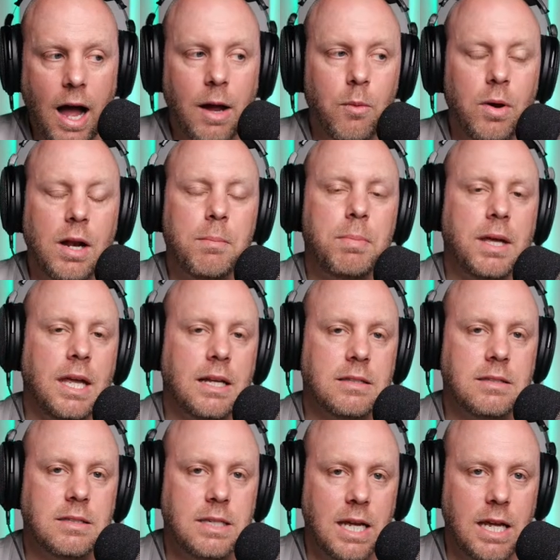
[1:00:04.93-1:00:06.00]
went up
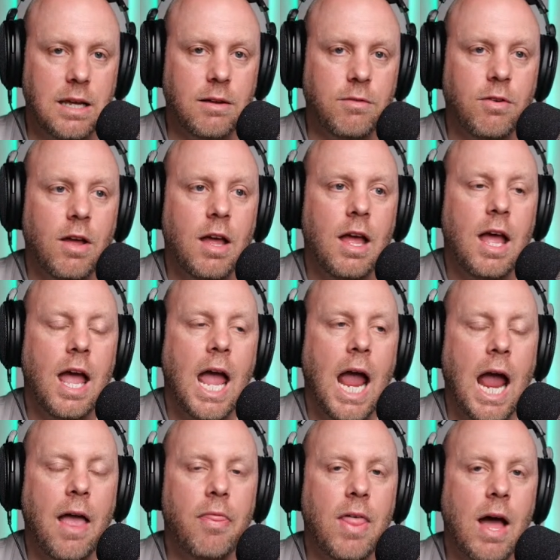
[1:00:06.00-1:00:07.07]
against Dave,
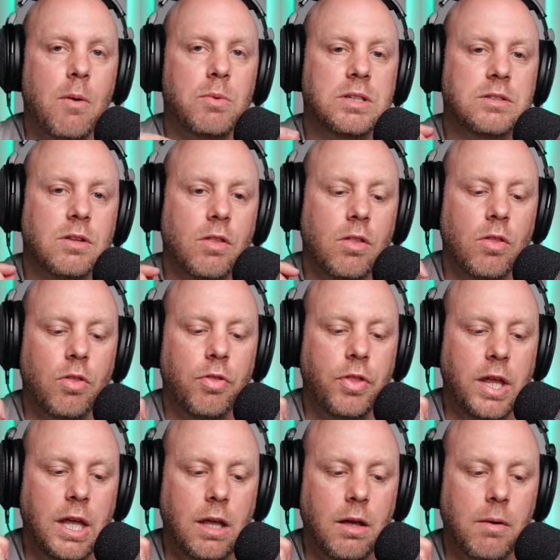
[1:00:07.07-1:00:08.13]
and that was
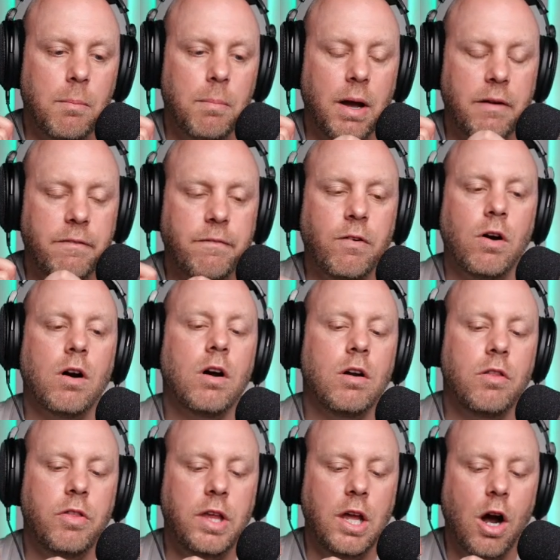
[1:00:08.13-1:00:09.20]
by far
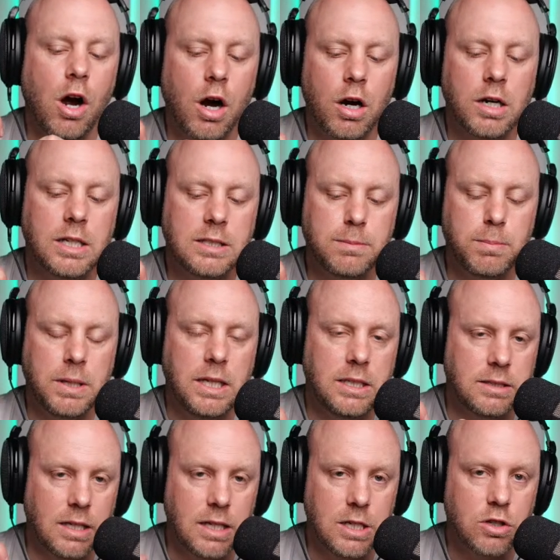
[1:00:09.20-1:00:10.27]
the hardest piece
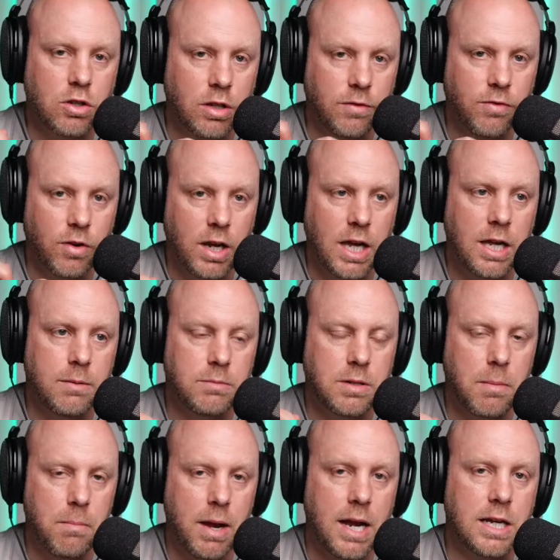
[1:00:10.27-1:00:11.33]
initially for him to
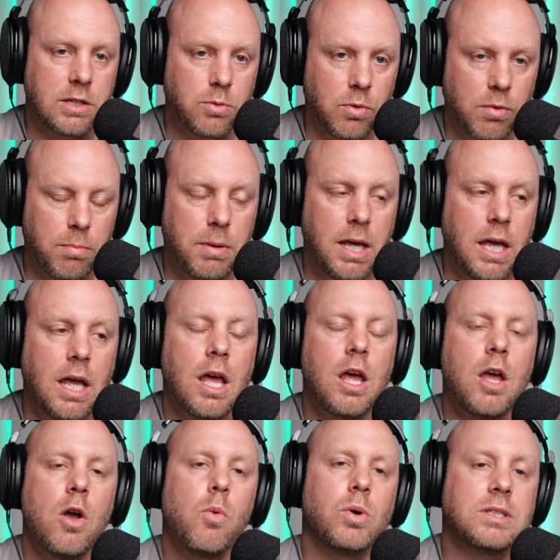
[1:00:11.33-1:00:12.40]
manage with me.
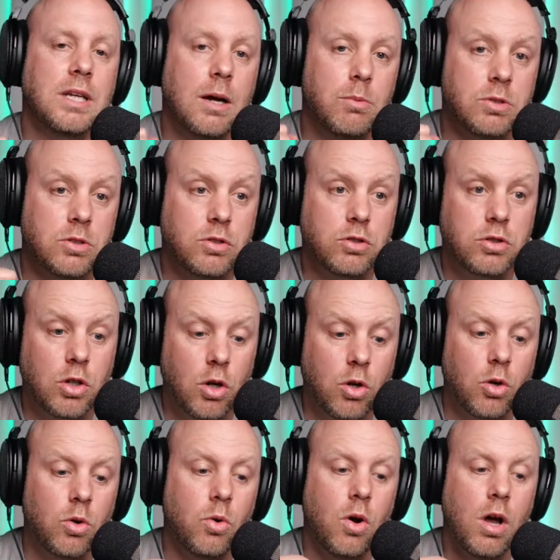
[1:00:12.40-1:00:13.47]
Was I was
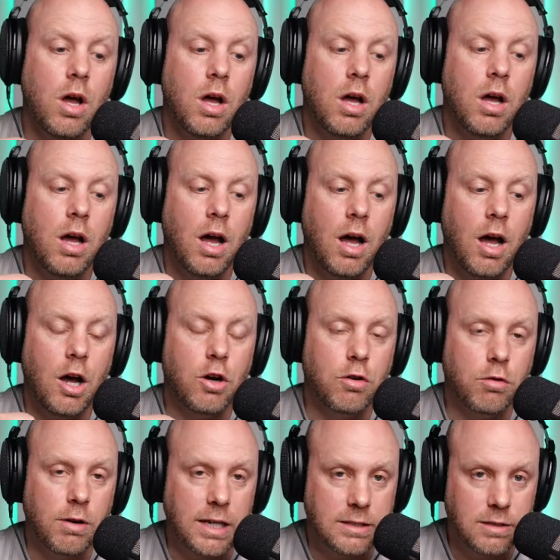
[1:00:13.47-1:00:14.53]
so
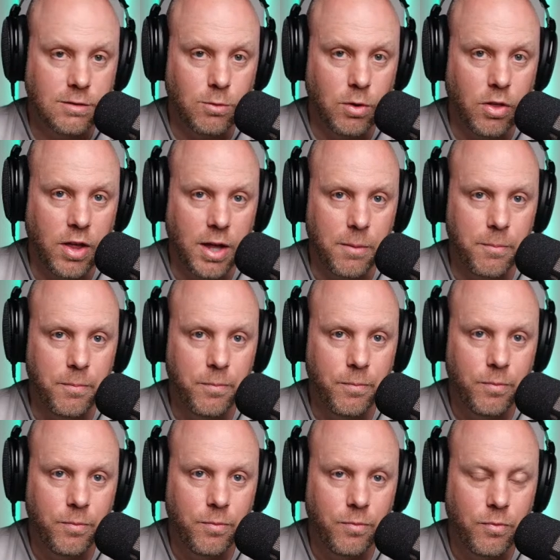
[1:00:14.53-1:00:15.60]
aggressive with him,
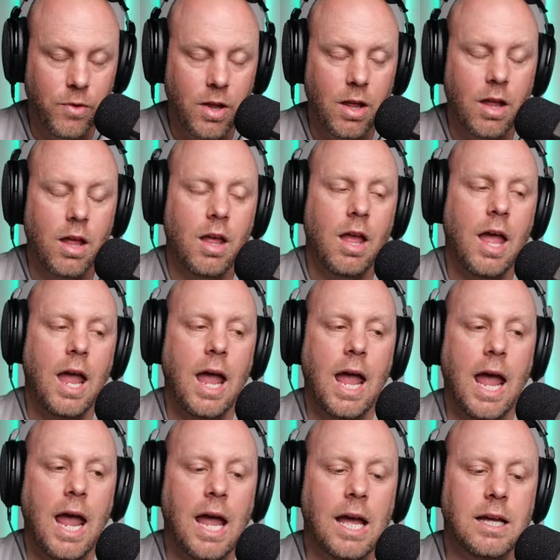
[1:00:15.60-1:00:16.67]

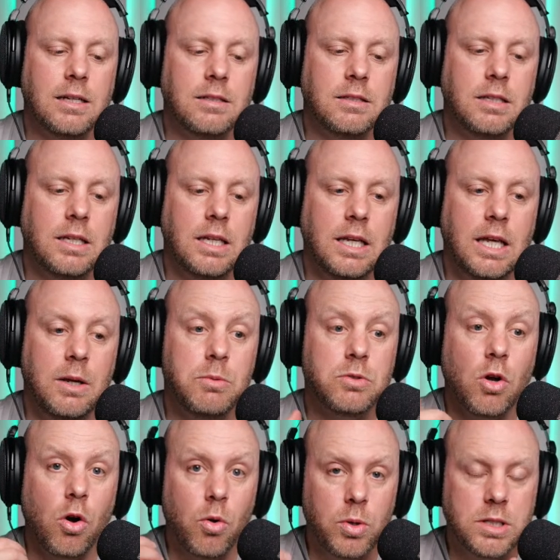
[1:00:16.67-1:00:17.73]
and he was
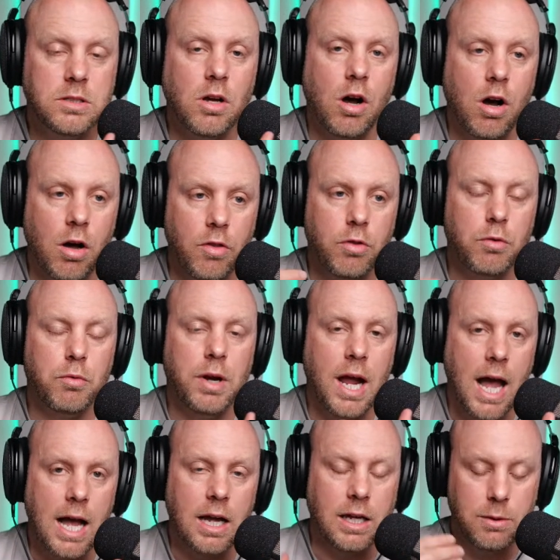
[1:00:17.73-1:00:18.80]
always
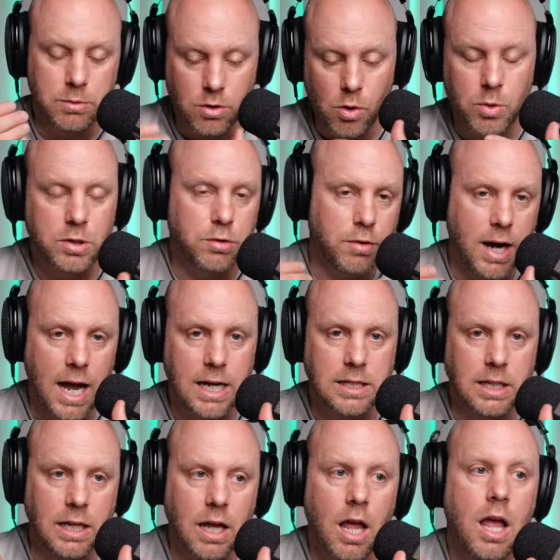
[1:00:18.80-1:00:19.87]
he was always reacting.